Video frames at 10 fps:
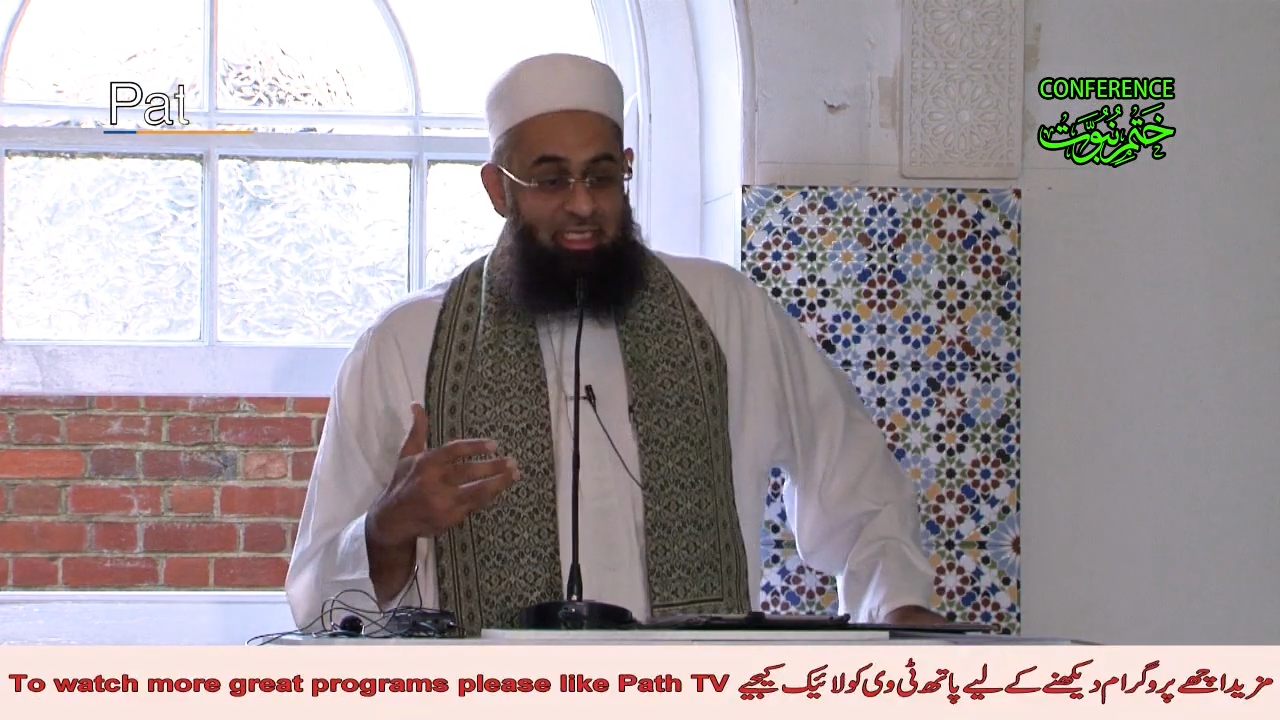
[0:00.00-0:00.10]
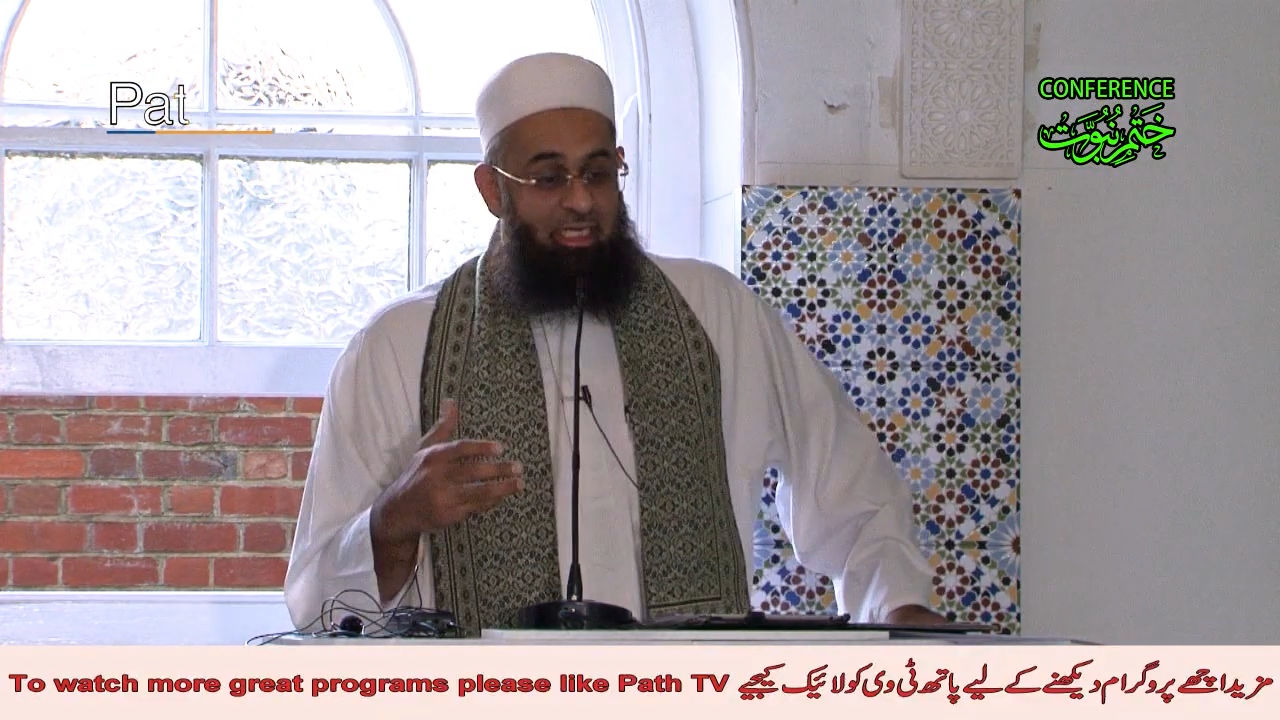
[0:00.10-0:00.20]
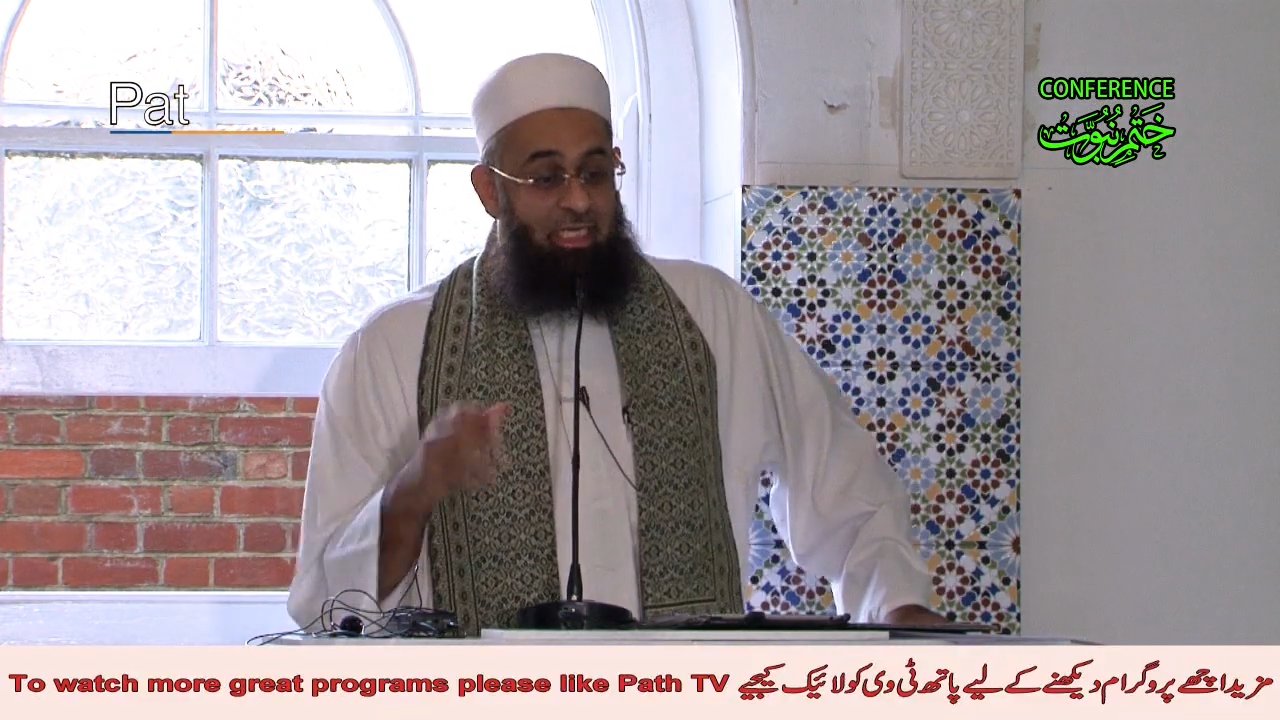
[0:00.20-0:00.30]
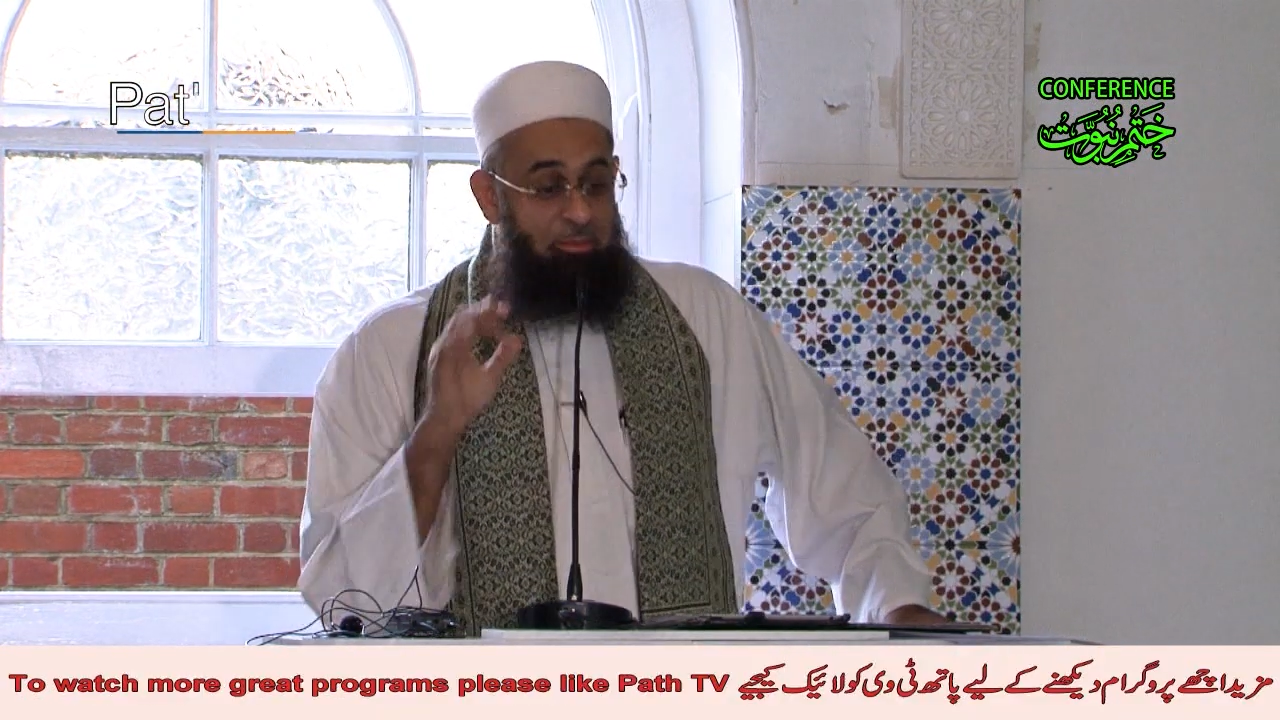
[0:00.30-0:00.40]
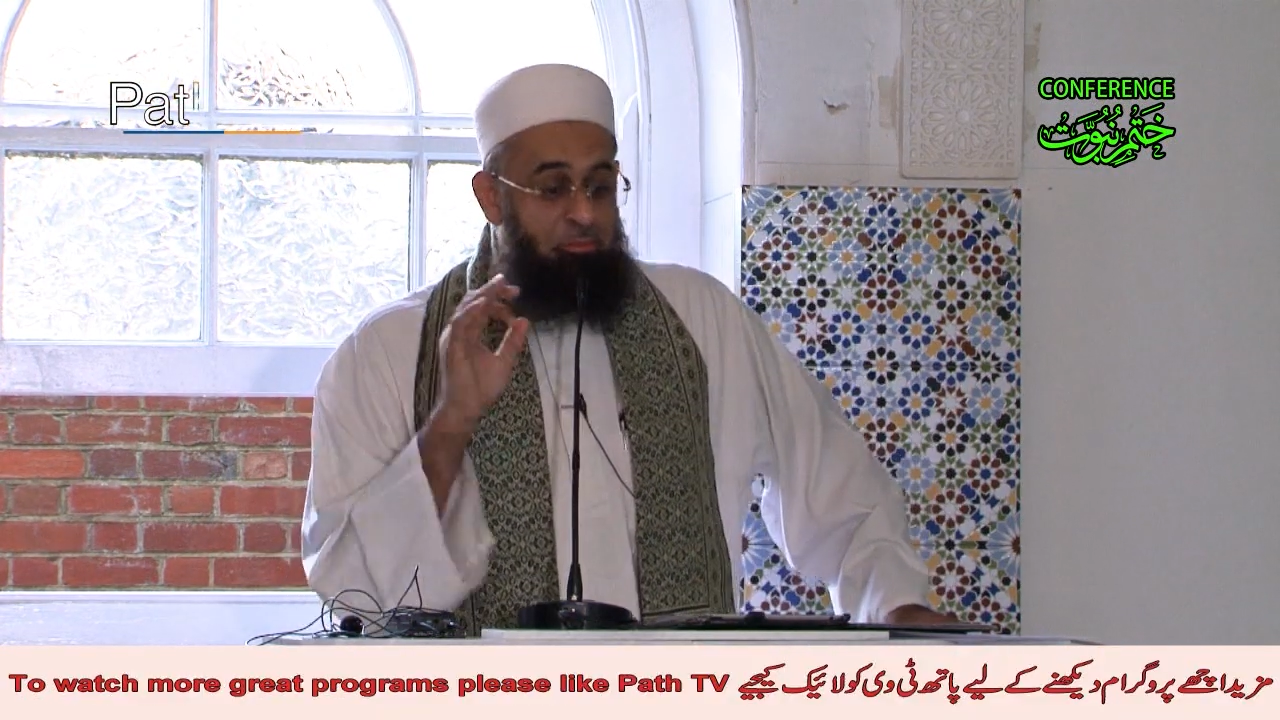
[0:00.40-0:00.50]

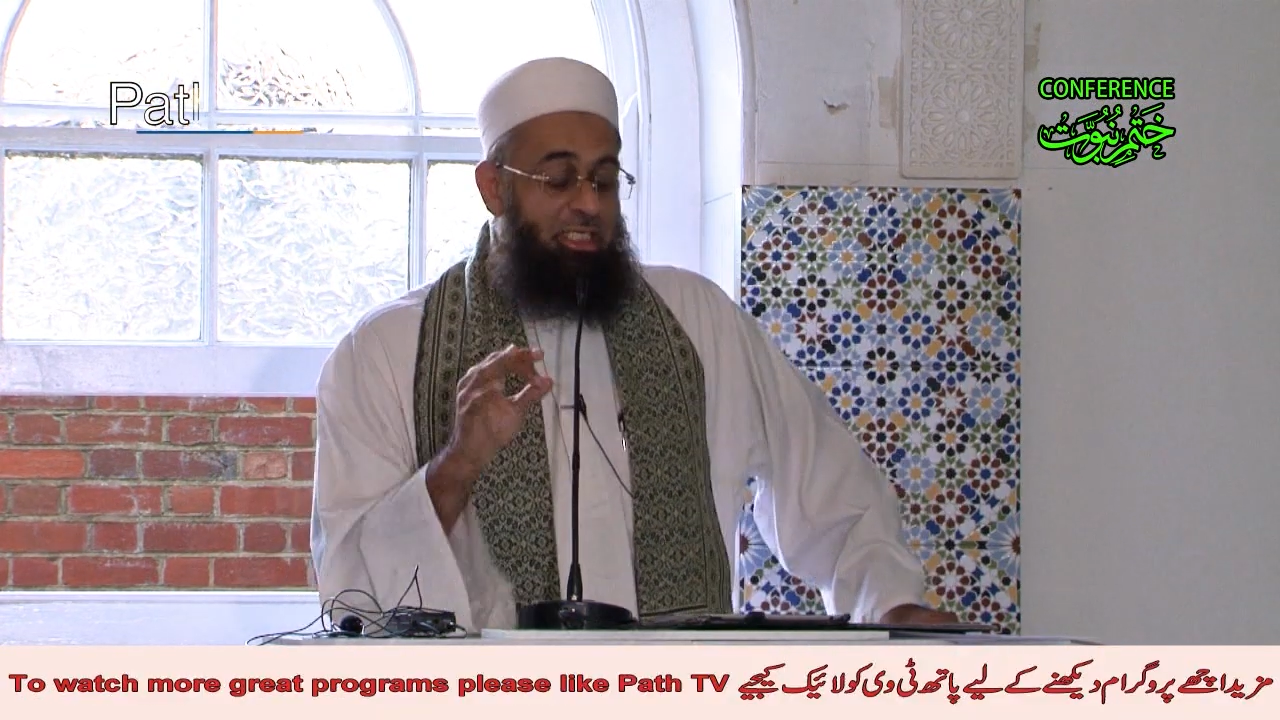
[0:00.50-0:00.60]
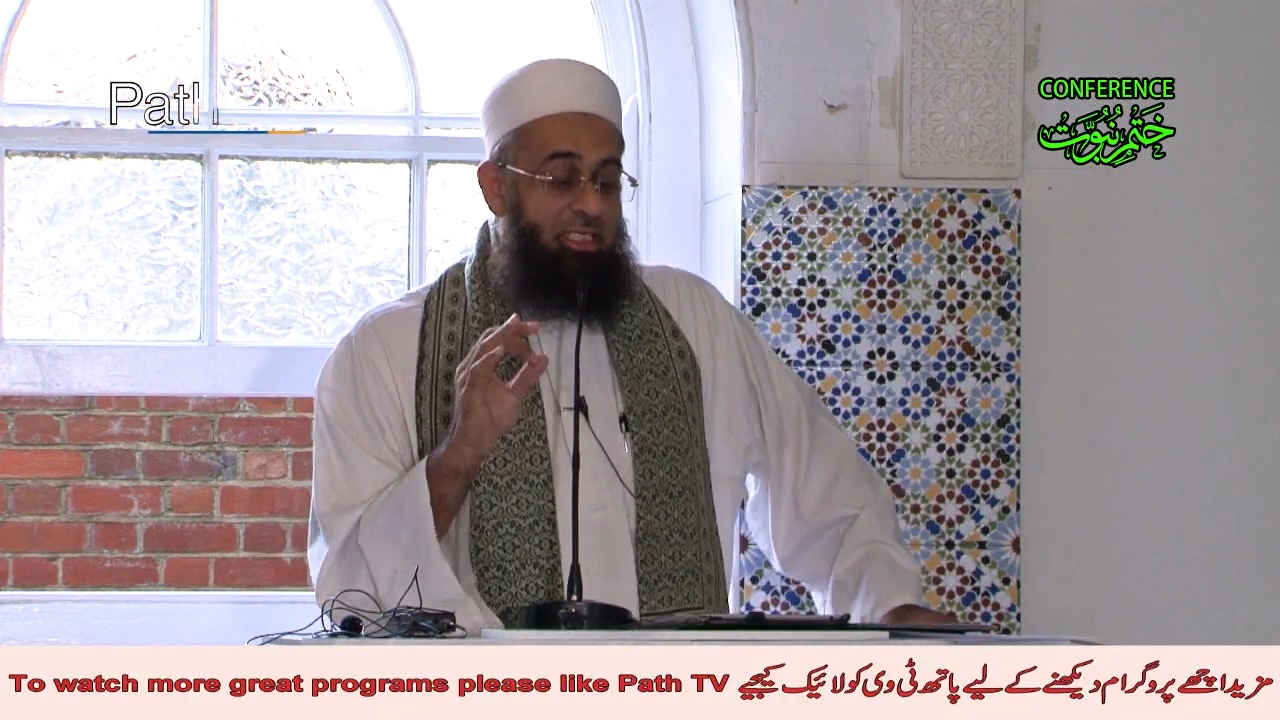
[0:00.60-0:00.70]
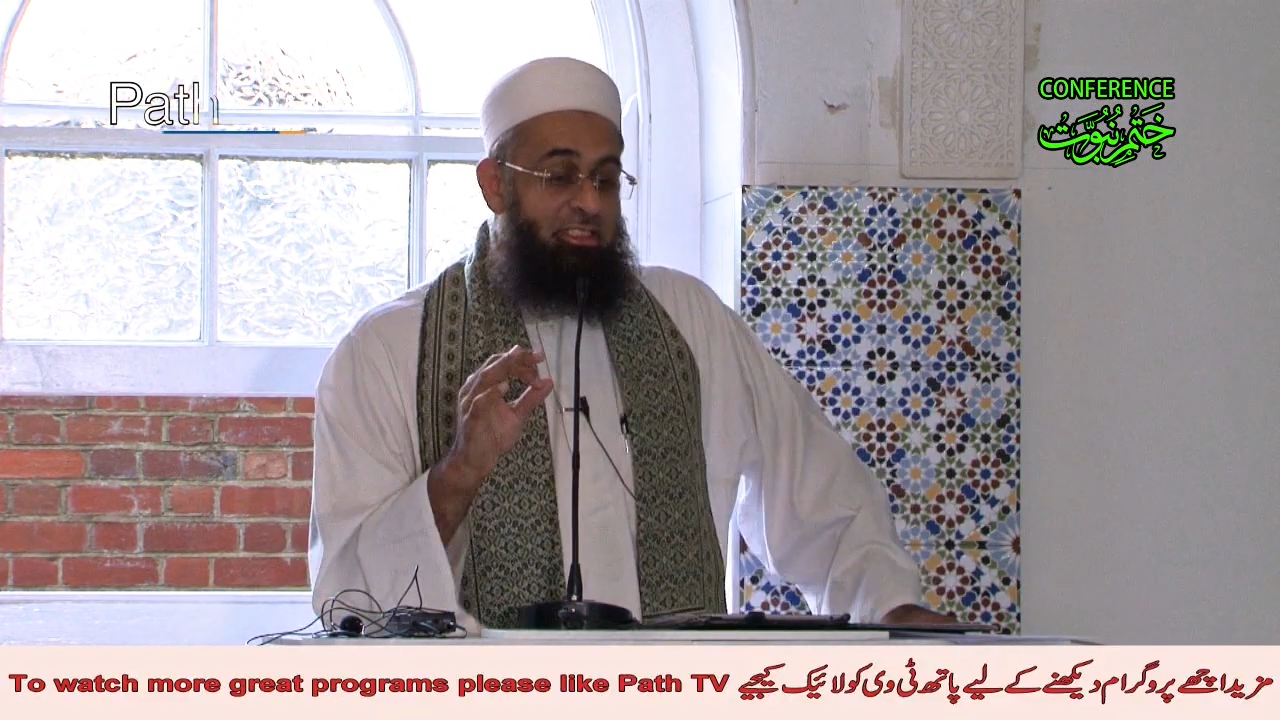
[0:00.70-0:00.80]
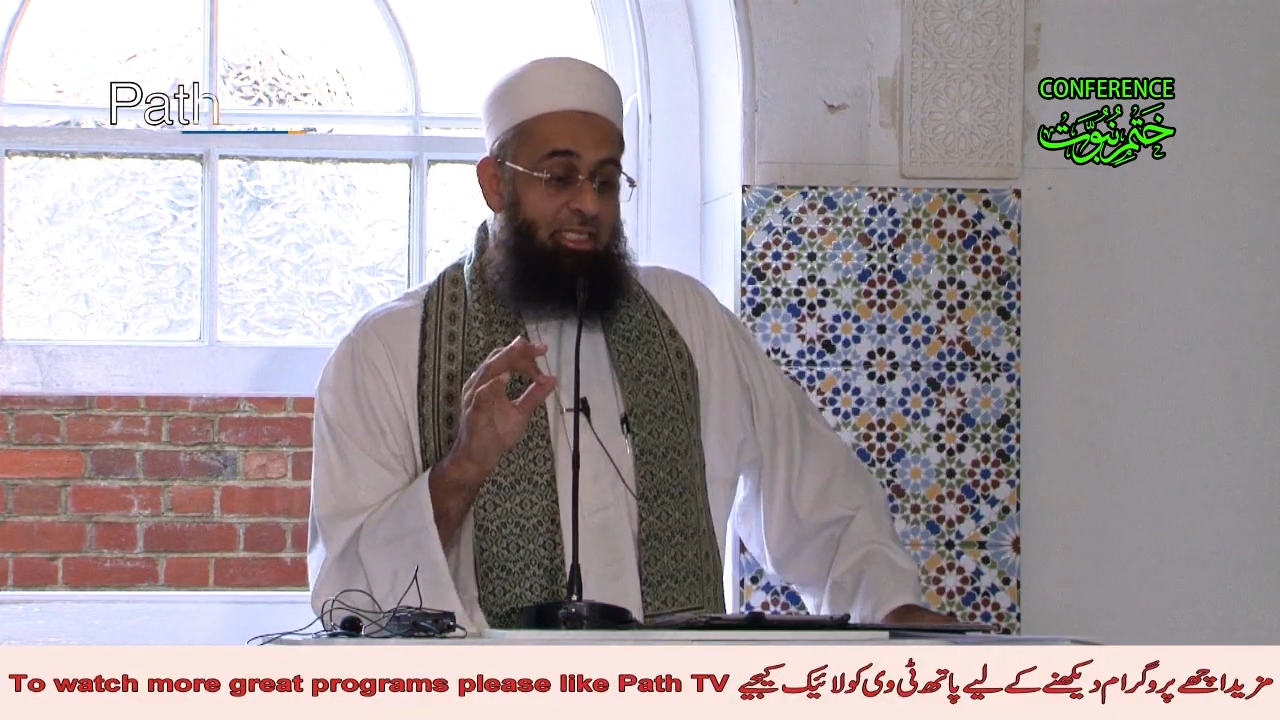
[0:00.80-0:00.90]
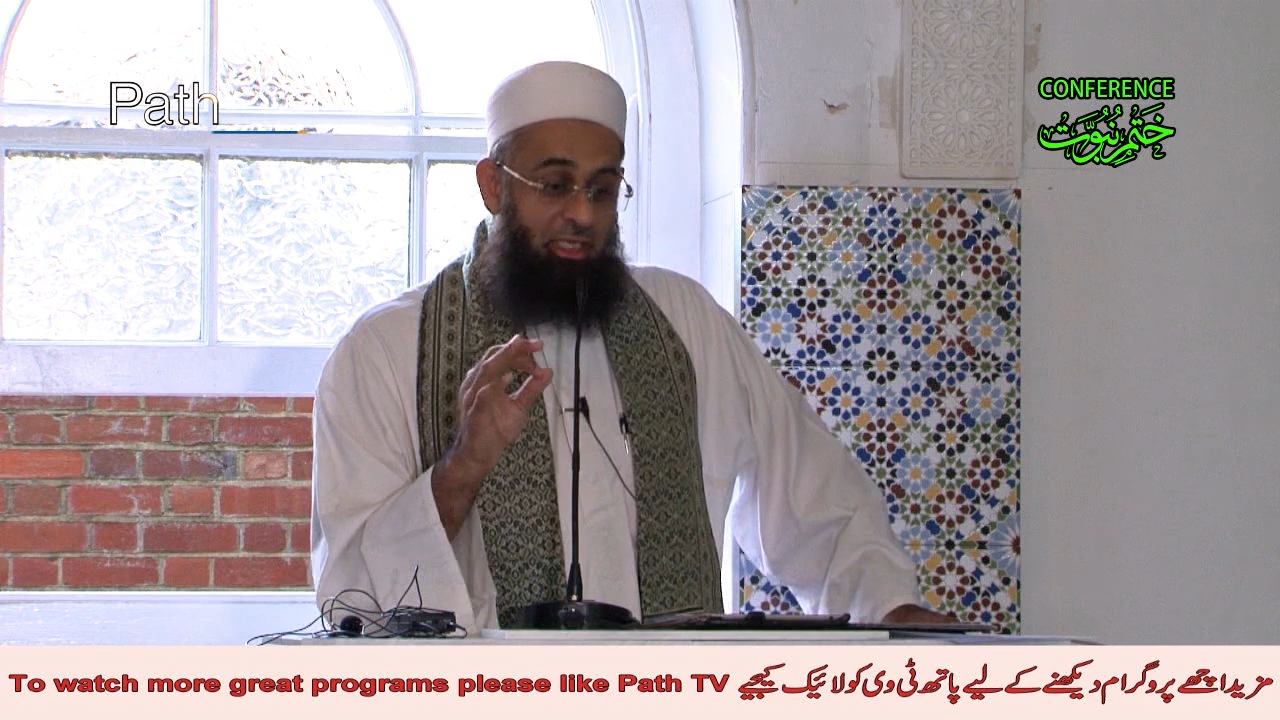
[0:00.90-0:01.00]
and he predicted